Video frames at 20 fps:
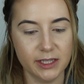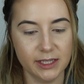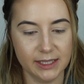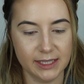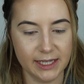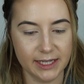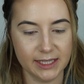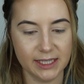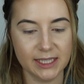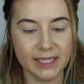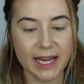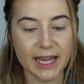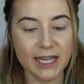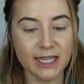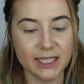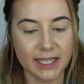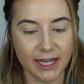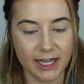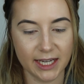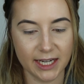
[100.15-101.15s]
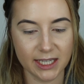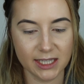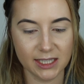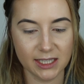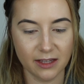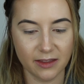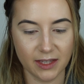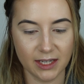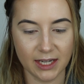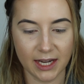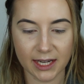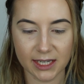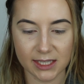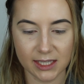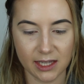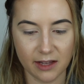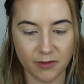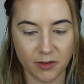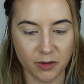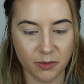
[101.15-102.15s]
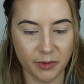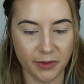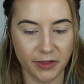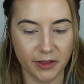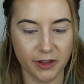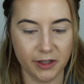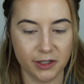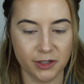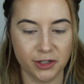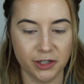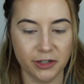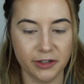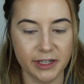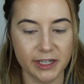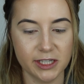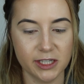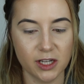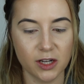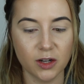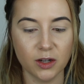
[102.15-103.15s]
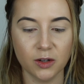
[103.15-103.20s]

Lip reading: it says, take decadence to the next level with a luxurious